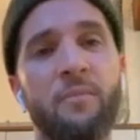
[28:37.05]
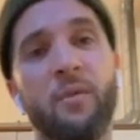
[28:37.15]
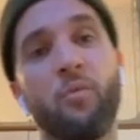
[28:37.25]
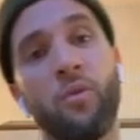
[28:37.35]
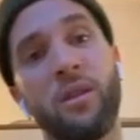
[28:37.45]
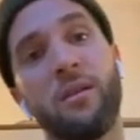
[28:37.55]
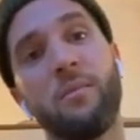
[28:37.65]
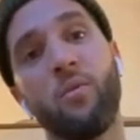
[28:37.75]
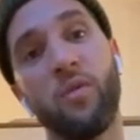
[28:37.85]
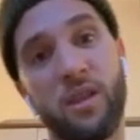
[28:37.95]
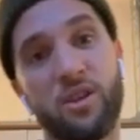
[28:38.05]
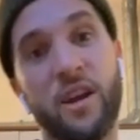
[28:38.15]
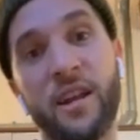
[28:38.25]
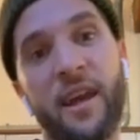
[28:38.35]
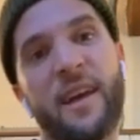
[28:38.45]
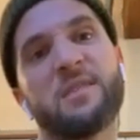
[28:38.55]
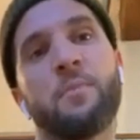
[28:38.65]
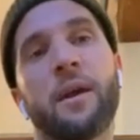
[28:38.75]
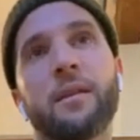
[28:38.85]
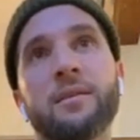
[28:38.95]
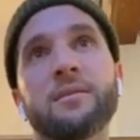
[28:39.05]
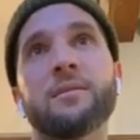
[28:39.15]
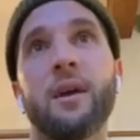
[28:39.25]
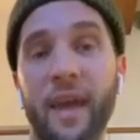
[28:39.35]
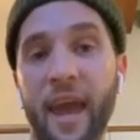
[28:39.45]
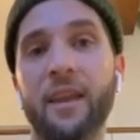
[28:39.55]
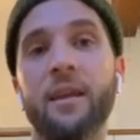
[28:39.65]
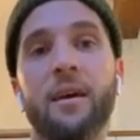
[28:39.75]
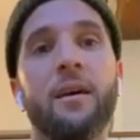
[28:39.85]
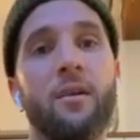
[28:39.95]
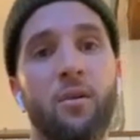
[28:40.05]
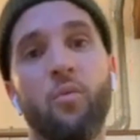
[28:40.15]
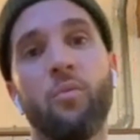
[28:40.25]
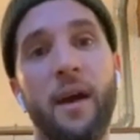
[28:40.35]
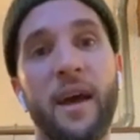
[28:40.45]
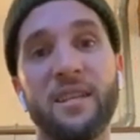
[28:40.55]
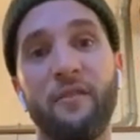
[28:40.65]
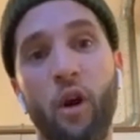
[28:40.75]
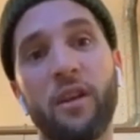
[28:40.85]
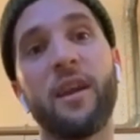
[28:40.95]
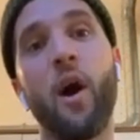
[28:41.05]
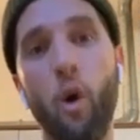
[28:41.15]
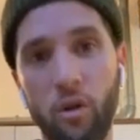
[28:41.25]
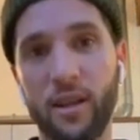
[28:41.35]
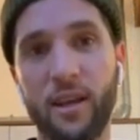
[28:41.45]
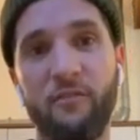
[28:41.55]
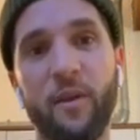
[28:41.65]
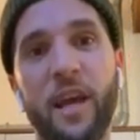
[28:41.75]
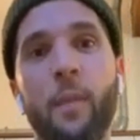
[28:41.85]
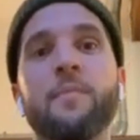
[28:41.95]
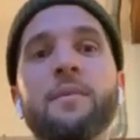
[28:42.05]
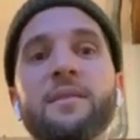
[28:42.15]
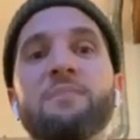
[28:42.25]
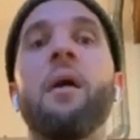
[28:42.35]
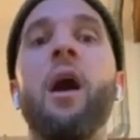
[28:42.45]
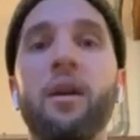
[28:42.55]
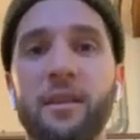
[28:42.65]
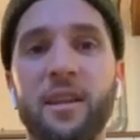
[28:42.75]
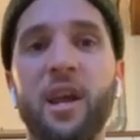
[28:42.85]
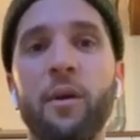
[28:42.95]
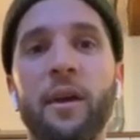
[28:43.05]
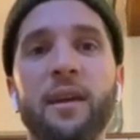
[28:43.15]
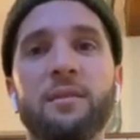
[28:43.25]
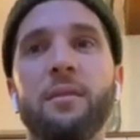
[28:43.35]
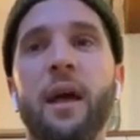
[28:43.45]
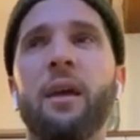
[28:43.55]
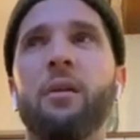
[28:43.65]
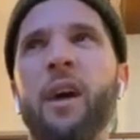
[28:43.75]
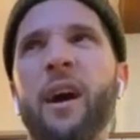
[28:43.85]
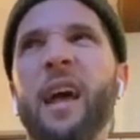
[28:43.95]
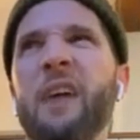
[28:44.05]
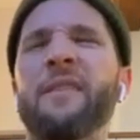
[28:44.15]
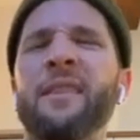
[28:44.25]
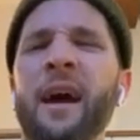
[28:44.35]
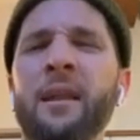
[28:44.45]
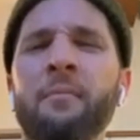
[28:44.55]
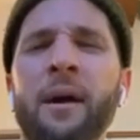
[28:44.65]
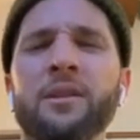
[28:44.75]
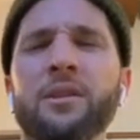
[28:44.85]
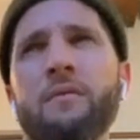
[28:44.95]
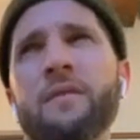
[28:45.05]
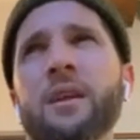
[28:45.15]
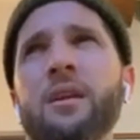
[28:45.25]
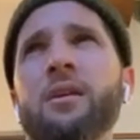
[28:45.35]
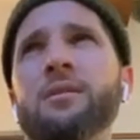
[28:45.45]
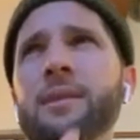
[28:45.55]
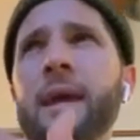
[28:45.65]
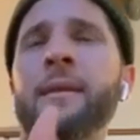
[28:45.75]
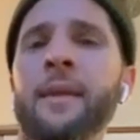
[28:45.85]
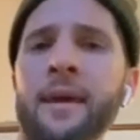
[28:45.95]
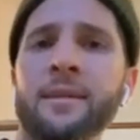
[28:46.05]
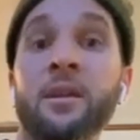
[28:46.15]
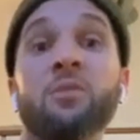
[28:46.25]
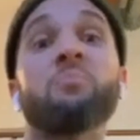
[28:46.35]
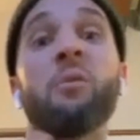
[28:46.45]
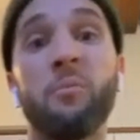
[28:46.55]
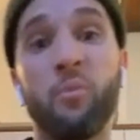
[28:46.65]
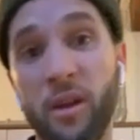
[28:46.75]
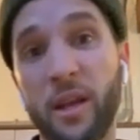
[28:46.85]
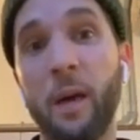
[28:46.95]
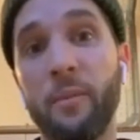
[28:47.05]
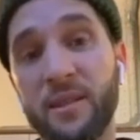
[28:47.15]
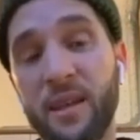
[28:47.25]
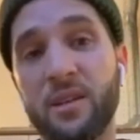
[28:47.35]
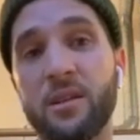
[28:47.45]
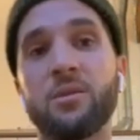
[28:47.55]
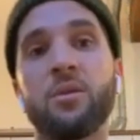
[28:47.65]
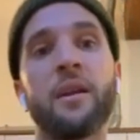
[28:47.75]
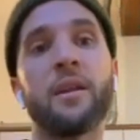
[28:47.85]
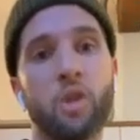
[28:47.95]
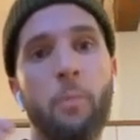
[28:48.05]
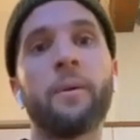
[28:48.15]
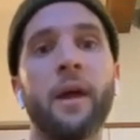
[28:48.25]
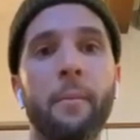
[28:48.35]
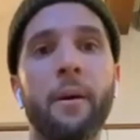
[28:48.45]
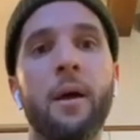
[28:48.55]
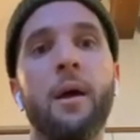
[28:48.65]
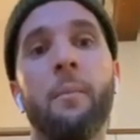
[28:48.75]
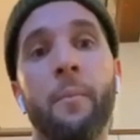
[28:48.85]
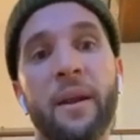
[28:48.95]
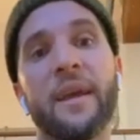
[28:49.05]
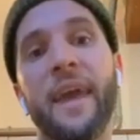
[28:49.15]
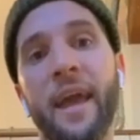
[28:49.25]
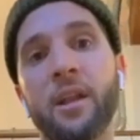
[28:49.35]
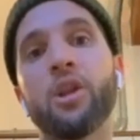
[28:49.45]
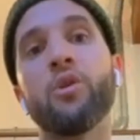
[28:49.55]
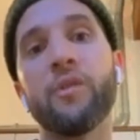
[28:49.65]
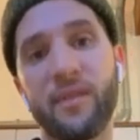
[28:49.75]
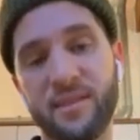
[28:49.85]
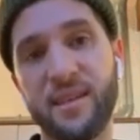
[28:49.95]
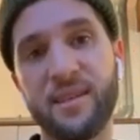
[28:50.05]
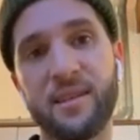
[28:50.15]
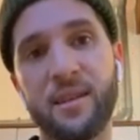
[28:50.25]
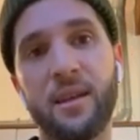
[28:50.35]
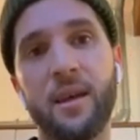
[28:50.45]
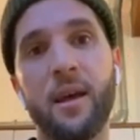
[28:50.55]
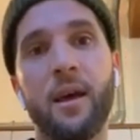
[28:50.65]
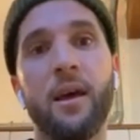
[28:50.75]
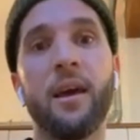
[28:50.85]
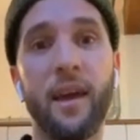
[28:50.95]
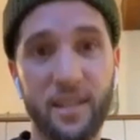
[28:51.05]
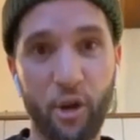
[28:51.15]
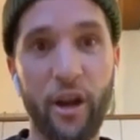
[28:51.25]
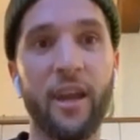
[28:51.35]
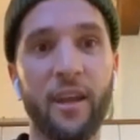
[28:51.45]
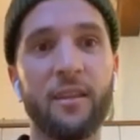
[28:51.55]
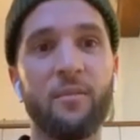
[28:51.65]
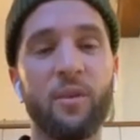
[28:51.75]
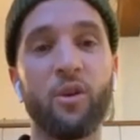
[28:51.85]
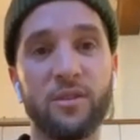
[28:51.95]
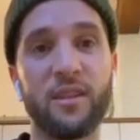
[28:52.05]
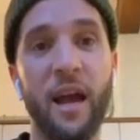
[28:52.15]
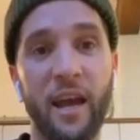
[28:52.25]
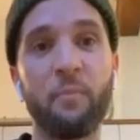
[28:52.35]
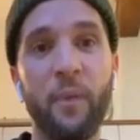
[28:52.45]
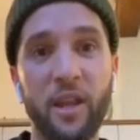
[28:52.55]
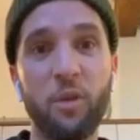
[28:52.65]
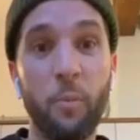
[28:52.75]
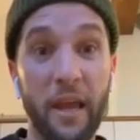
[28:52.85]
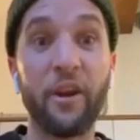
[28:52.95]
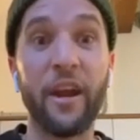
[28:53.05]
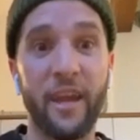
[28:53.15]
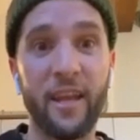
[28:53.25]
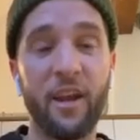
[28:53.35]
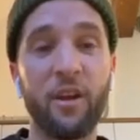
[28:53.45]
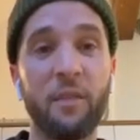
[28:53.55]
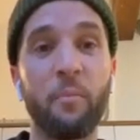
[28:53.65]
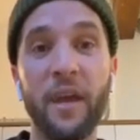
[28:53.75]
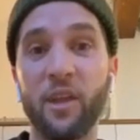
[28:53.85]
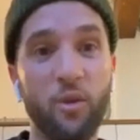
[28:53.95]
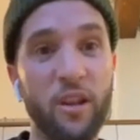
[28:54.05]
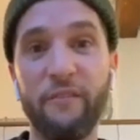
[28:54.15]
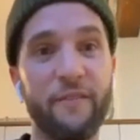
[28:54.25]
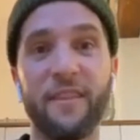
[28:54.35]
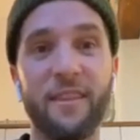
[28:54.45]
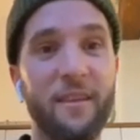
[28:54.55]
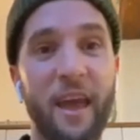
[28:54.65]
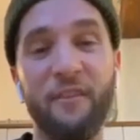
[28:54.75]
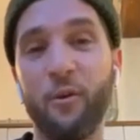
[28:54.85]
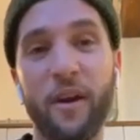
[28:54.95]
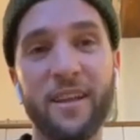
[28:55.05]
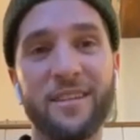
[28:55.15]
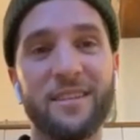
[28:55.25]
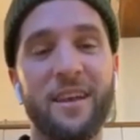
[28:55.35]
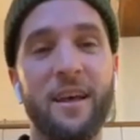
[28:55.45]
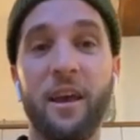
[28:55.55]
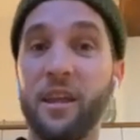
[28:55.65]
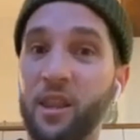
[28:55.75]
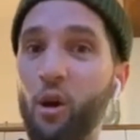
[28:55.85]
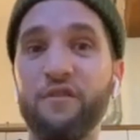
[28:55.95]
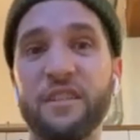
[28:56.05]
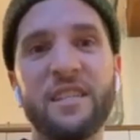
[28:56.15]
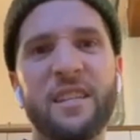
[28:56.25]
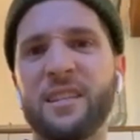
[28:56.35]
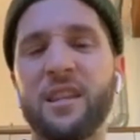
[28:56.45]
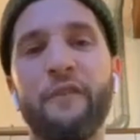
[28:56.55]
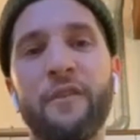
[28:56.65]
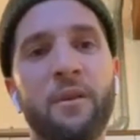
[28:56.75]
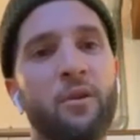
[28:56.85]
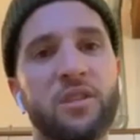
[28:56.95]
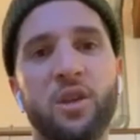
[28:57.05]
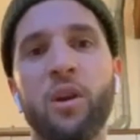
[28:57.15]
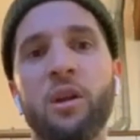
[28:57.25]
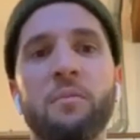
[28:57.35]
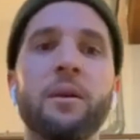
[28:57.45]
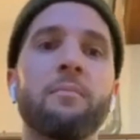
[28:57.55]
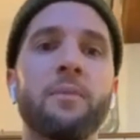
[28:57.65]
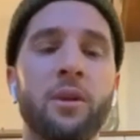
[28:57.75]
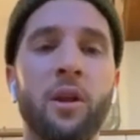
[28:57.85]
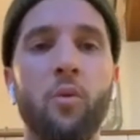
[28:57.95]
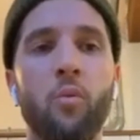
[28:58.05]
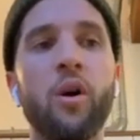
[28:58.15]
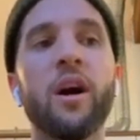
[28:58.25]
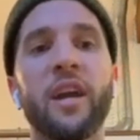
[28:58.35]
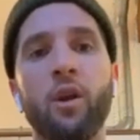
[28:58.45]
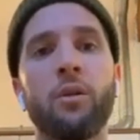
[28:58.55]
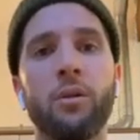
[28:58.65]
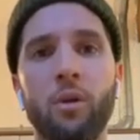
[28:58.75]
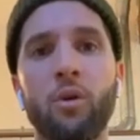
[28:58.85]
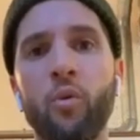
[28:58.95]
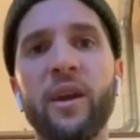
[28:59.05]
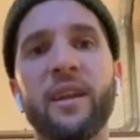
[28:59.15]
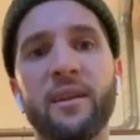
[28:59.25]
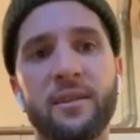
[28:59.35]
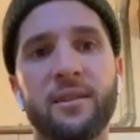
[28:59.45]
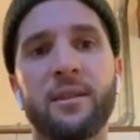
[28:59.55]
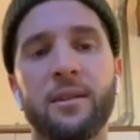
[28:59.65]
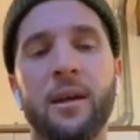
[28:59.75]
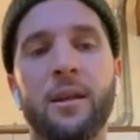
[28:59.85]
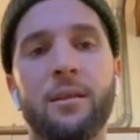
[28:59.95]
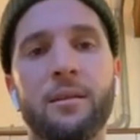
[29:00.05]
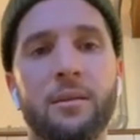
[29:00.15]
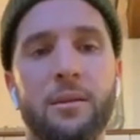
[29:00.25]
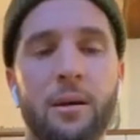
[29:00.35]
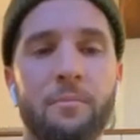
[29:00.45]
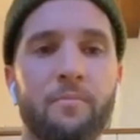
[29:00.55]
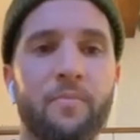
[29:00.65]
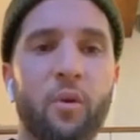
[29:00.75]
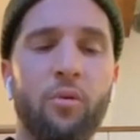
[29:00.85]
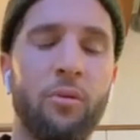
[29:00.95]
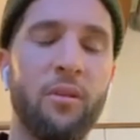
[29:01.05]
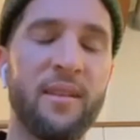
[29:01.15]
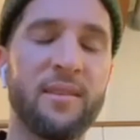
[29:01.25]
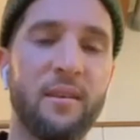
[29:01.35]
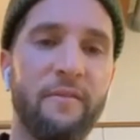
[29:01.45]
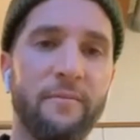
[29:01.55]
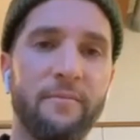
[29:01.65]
But with the training aspect is, again, as I've gotten older, I've become smarter, knowing like, right, I haven't done much over the last 10 days. I need to probably put in a couple of sessions to kind of top it up. But again, during the season, it's cricket, because I get paid to play cricket. I don't get paid to lift heavy weights. In the off season, it's different, because you want to be, working on your weaknesses and all of that stuff.